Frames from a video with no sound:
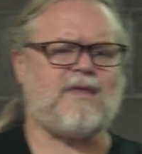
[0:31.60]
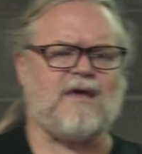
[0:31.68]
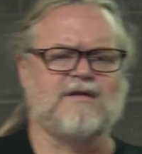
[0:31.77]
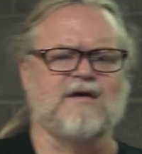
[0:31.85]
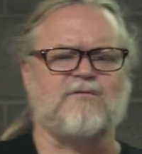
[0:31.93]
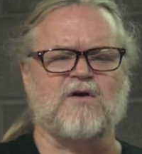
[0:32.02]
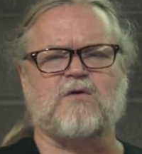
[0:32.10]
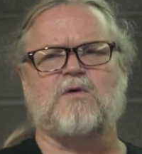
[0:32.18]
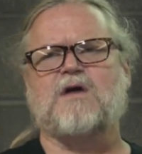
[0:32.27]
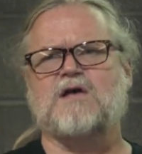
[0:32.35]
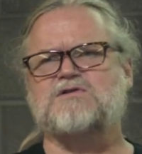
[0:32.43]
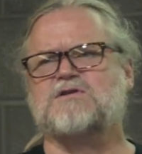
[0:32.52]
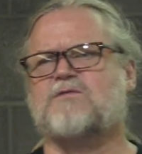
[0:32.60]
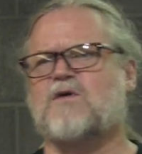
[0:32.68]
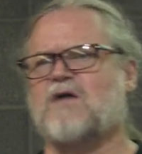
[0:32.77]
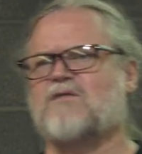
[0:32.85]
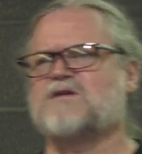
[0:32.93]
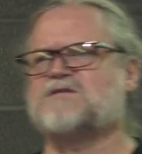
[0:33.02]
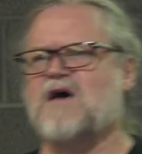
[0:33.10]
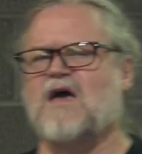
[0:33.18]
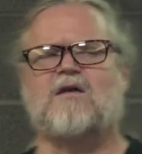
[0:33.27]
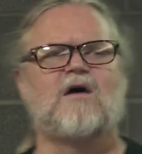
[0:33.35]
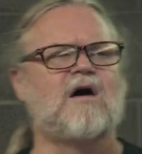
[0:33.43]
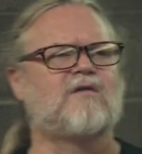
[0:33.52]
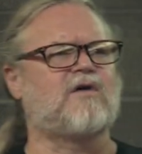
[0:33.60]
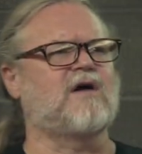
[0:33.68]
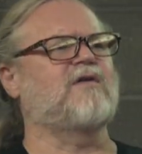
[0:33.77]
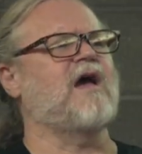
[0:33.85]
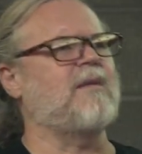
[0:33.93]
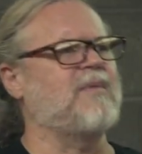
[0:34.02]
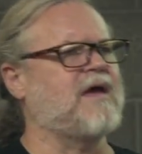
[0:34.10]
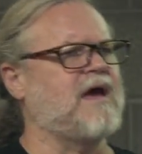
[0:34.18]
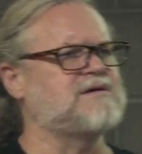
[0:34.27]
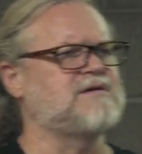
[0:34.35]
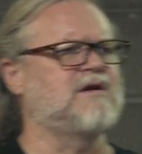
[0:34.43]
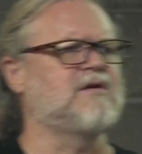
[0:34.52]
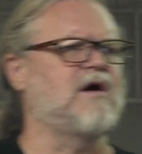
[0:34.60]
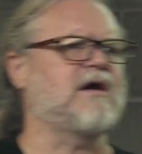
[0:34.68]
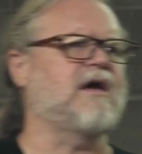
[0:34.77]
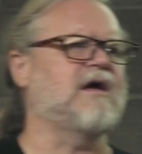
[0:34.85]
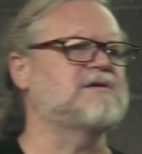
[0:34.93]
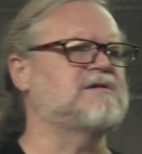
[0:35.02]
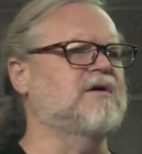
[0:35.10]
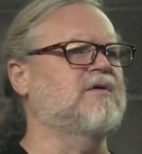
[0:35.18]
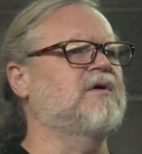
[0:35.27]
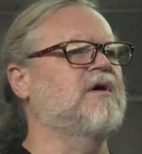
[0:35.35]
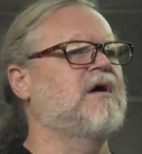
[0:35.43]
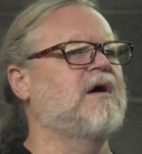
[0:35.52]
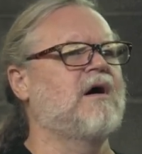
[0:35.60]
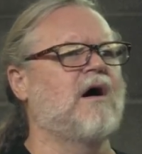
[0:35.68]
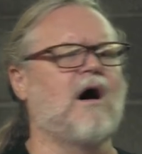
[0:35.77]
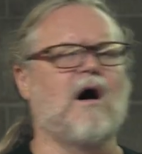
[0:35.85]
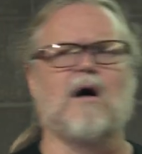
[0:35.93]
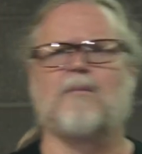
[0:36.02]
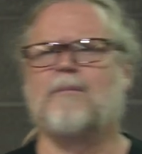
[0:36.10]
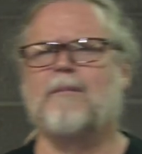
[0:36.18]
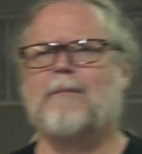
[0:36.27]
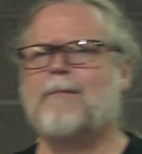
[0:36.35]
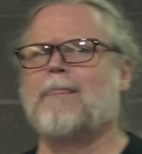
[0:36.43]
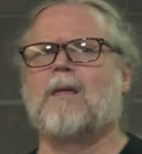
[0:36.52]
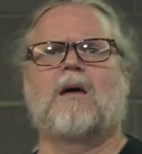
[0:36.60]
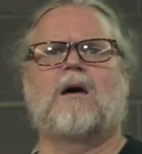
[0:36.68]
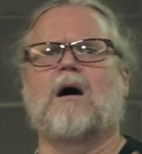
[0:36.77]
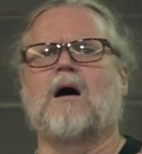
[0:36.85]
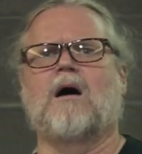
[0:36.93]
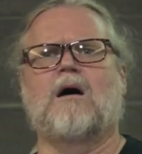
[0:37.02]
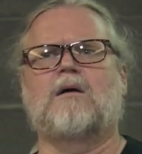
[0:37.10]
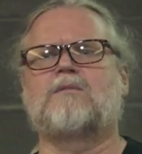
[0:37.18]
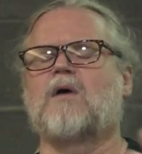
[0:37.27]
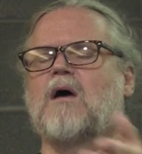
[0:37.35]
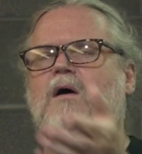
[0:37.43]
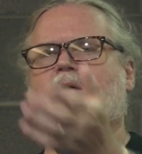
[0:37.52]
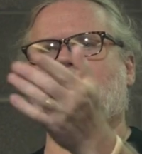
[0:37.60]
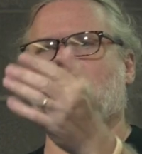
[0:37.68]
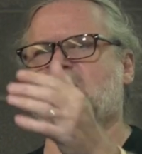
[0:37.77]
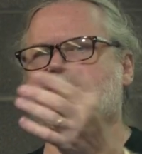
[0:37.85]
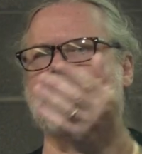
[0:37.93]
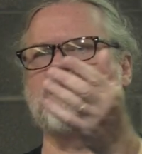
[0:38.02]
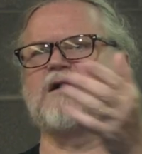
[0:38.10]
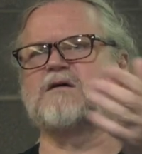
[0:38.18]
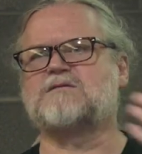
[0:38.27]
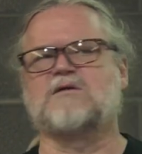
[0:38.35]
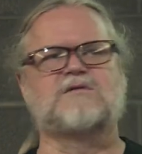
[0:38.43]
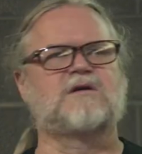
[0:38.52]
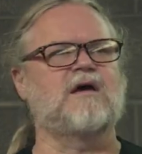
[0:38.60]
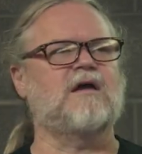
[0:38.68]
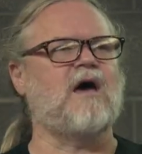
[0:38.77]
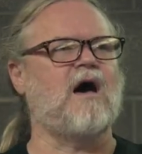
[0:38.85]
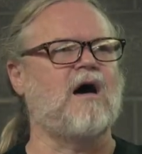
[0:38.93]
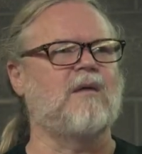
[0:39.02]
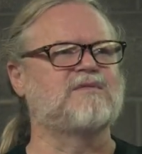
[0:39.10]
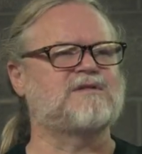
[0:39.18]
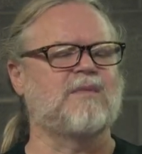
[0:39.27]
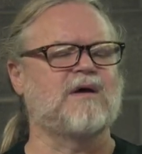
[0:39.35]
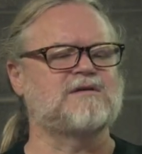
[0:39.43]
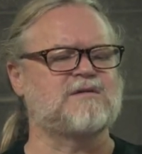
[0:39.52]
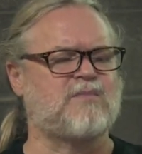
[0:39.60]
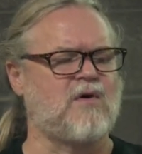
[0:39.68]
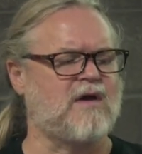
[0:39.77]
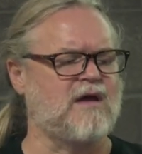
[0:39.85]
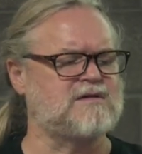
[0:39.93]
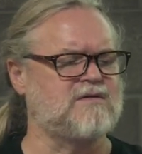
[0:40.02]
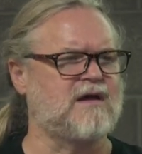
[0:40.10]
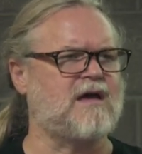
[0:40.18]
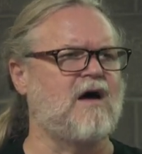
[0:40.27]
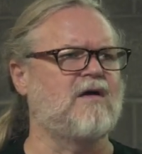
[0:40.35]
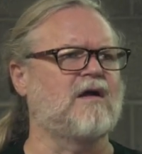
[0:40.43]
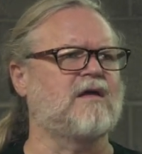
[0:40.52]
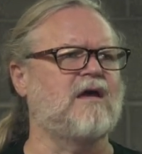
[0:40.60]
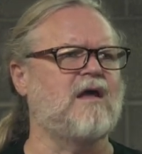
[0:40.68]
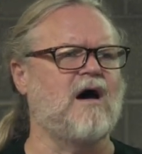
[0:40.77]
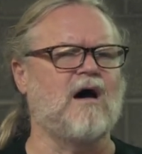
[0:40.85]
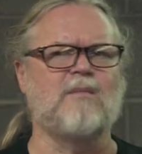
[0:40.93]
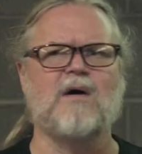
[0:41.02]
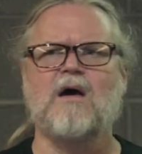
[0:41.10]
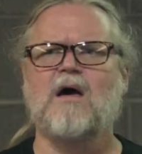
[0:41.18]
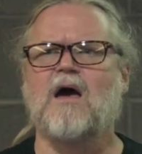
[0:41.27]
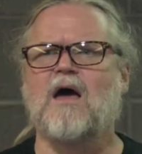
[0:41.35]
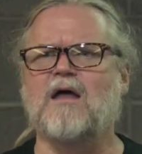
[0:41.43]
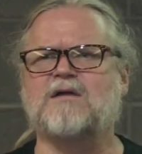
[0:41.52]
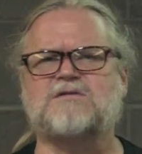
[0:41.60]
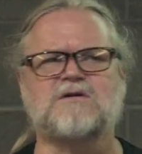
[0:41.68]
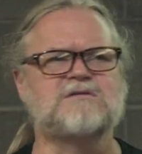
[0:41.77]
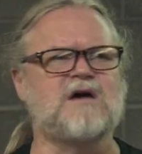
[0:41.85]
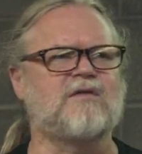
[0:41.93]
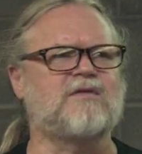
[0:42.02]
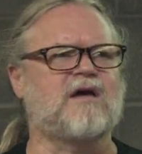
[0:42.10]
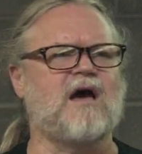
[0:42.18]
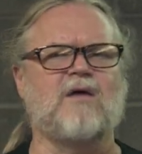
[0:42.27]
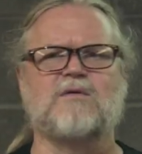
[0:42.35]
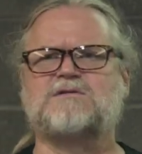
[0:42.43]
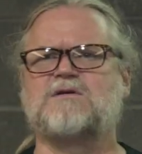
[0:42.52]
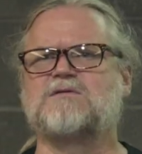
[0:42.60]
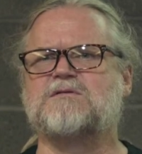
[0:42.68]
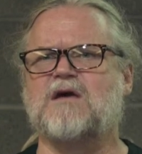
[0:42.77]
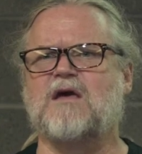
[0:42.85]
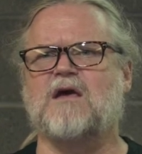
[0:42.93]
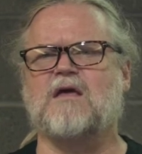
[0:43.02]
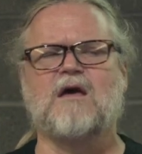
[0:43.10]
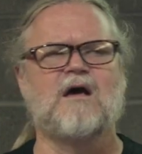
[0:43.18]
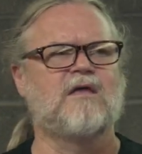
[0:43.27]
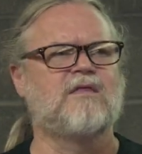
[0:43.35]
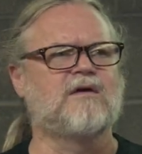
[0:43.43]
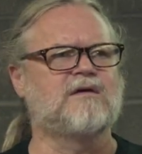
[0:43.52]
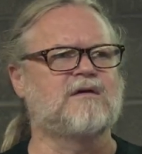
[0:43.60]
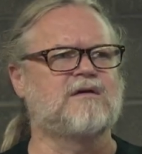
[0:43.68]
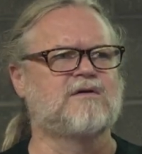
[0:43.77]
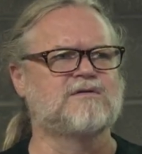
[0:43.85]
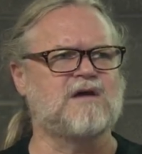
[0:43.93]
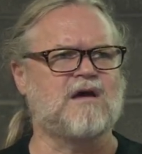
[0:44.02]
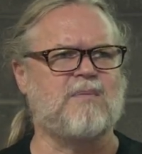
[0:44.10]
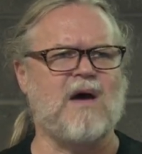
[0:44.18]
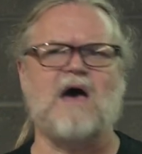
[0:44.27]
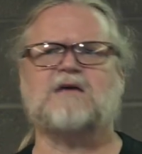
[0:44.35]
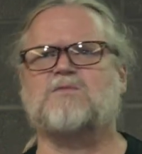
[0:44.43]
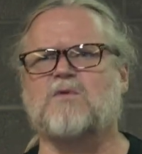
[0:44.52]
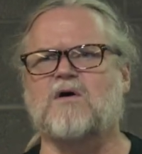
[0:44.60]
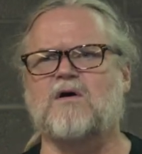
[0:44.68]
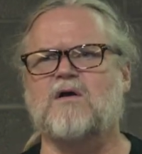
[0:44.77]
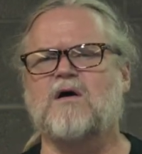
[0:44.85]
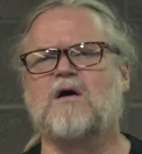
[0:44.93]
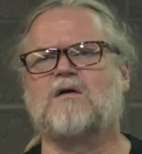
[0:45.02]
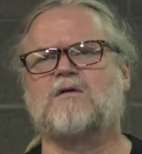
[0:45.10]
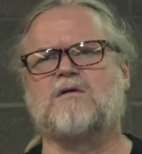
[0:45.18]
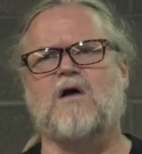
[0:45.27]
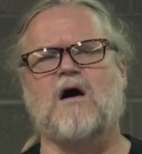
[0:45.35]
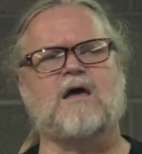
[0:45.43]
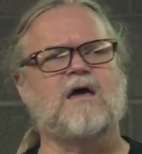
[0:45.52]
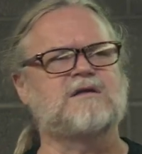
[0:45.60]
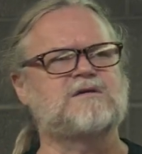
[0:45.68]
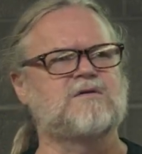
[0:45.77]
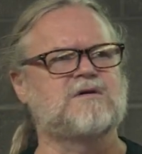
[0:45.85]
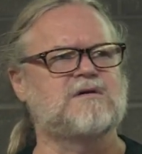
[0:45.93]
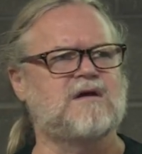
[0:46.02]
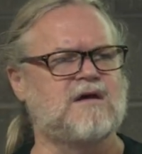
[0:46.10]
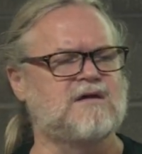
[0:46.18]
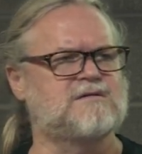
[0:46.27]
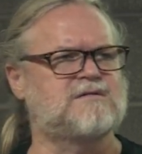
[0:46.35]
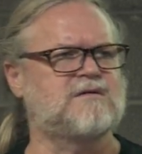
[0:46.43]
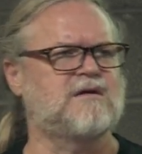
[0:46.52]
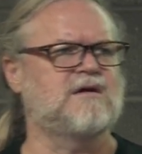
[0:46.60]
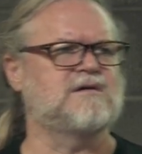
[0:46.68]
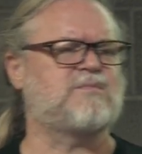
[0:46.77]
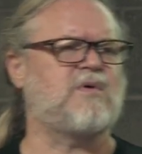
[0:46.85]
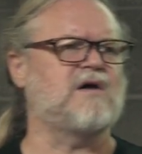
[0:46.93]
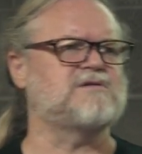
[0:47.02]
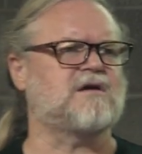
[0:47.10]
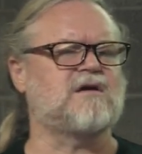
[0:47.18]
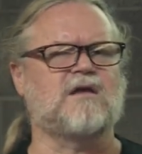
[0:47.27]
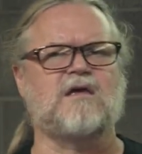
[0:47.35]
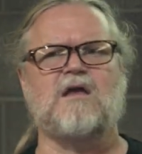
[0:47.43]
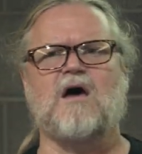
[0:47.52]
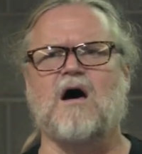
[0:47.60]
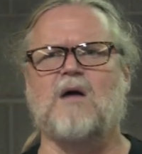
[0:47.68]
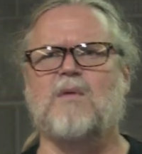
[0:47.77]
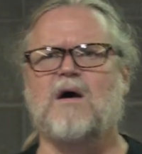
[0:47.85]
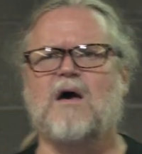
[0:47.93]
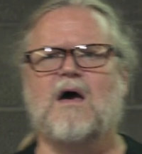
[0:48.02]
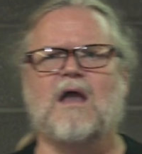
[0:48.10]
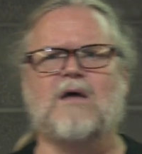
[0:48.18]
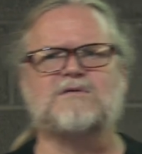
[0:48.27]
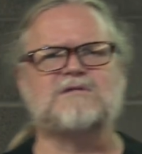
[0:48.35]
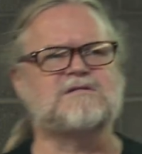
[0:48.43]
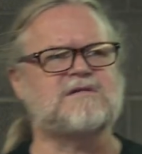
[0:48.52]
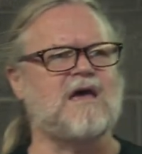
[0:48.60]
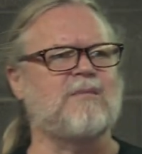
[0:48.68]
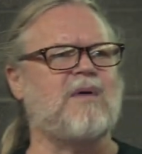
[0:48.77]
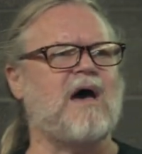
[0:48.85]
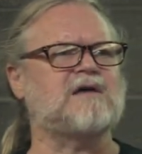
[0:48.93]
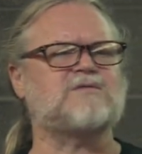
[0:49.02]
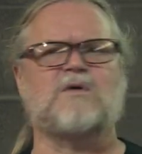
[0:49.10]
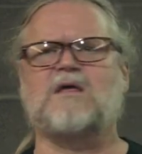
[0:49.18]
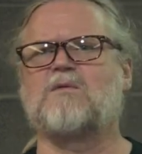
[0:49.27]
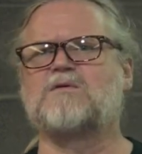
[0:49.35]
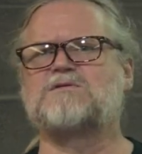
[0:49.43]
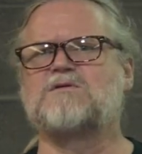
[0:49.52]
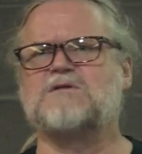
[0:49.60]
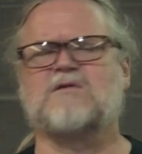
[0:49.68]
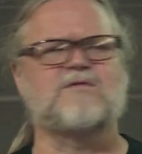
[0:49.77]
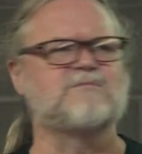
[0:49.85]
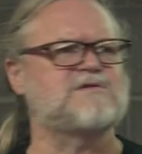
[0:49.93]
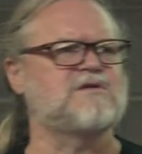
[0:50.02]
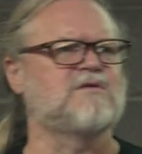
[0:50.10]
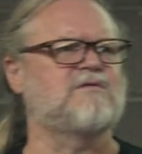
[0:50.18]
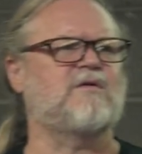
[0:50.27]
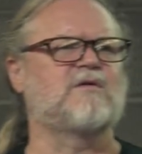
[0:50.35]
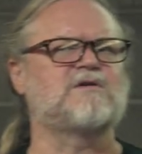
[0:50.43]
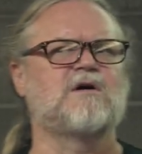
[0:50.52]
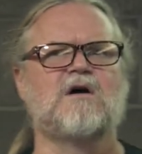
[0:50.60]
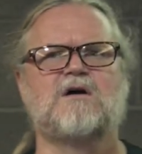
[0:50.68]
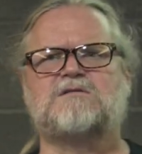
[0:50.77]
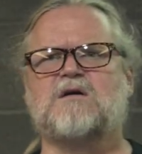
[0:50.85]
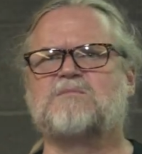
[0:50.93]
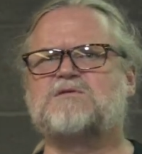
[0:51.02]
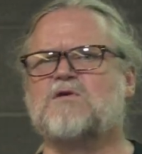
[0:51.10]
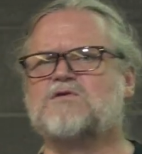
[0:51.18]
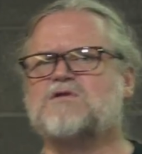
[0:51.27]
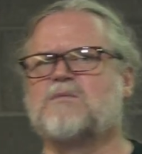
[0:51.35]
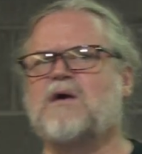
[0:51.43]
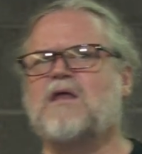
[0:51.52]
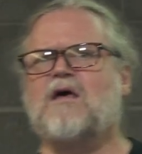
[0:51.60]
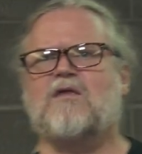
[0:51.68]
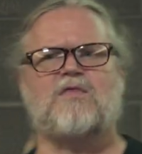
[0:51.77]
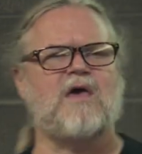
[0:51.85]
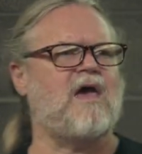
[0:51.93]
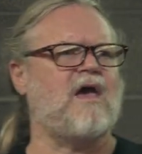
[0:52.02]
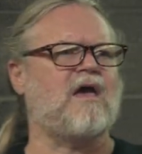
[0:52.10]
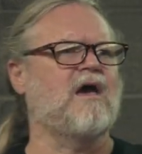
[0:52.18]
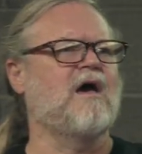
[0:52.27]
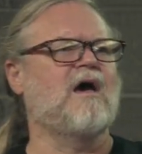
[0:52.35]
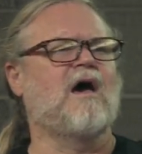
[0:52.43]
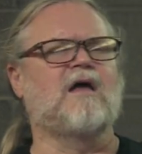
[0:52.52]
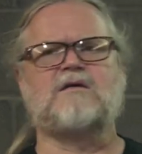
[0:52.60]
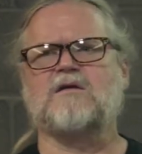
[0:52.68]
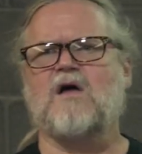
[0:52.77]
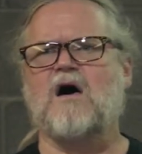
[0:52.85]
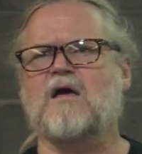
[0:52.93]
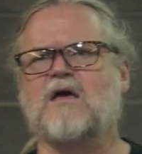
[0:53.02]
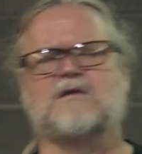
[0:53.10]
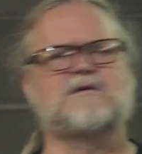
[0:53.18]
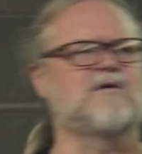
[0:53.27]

different credentials for every site for every application that you're logging into. Um, uh, oh, Aaron's not here. So GitHub, somebody just broke into an account on GitHub, and it turns out the guy was using the using a password to log into his his project on GitHub, and it was the same password he was using from so, for some social media thing, and to log into